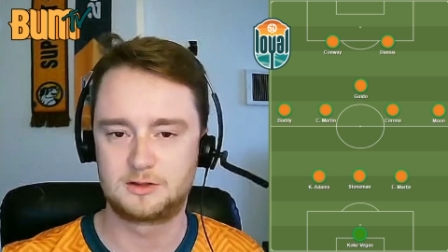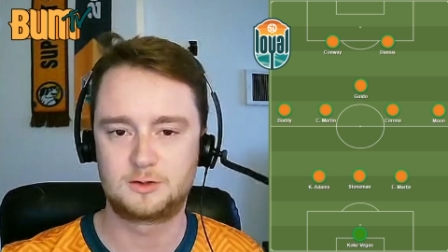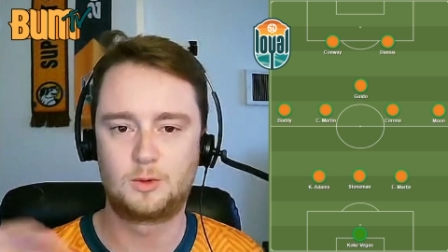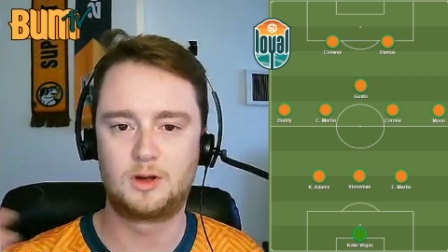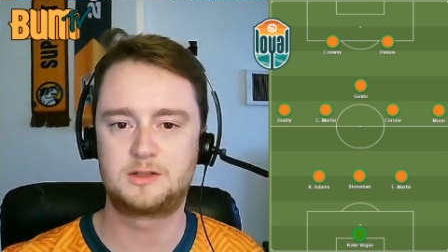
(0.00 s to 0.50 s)
the
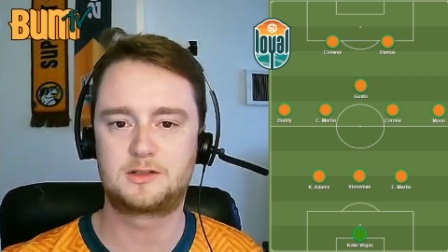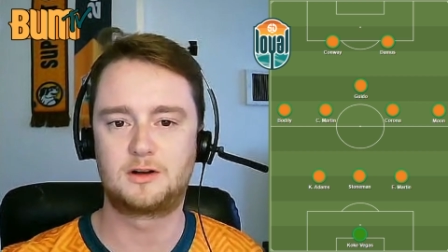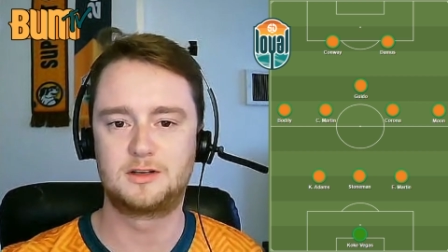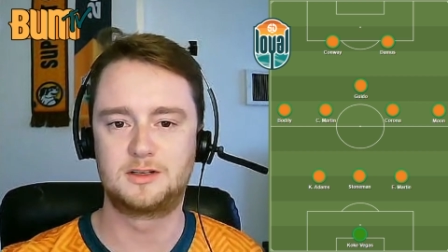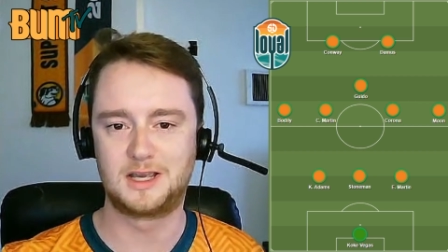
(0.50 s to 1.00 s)
squad
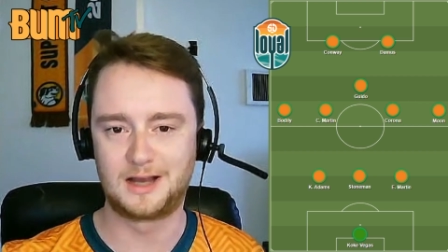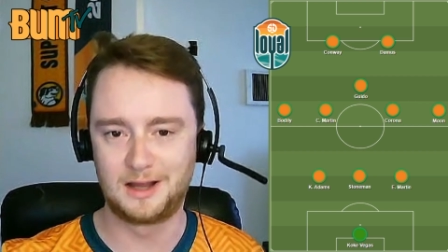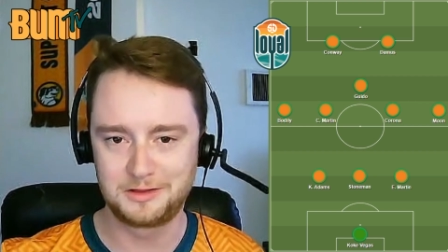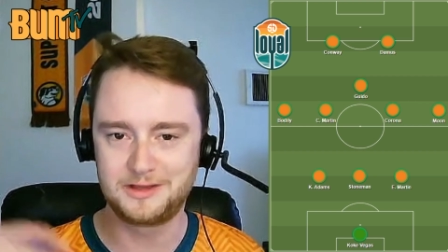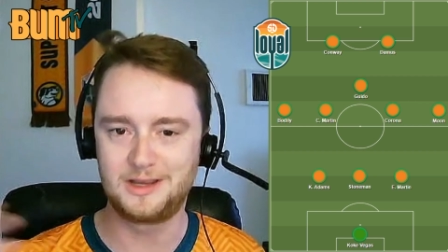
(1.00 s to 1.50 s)
started to get
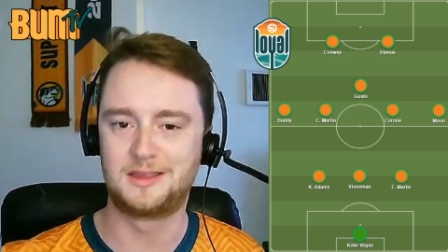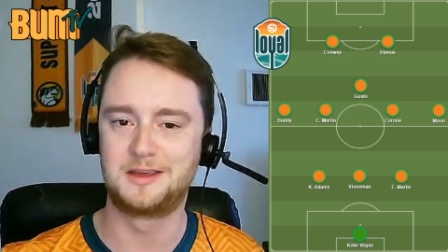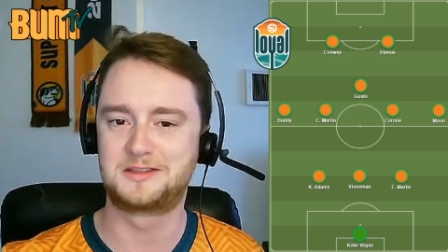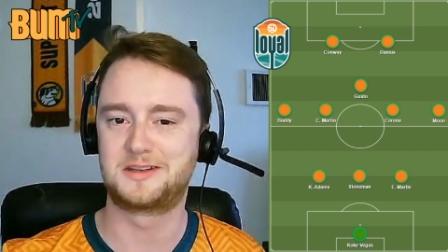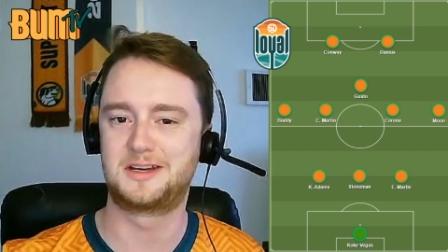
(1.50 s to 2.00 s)
healthy, I
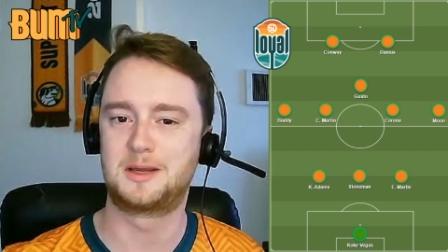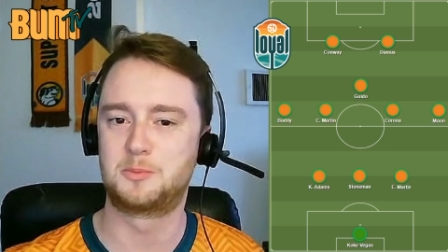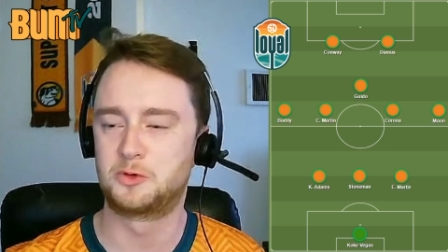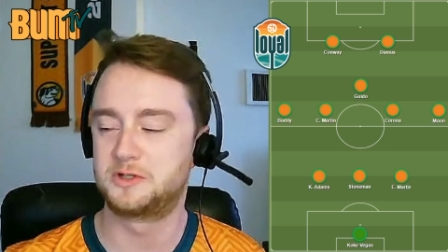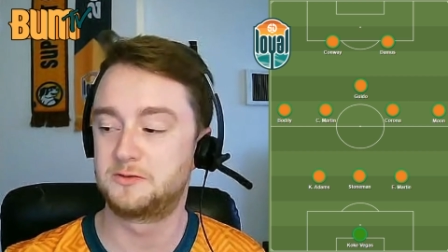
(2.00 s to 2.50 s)
think it's going to get
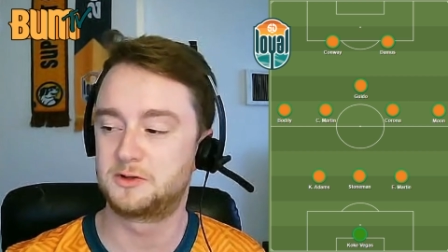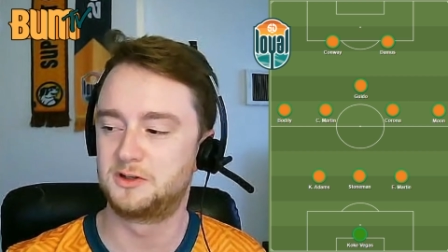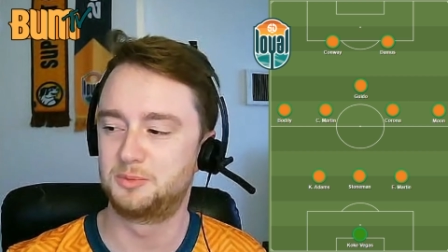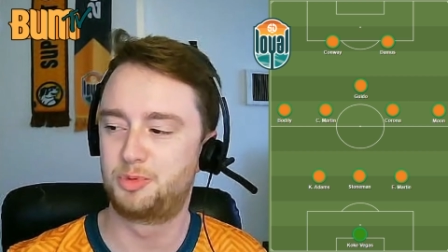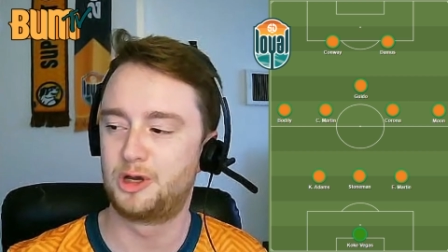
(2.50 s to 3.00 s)
more difficult.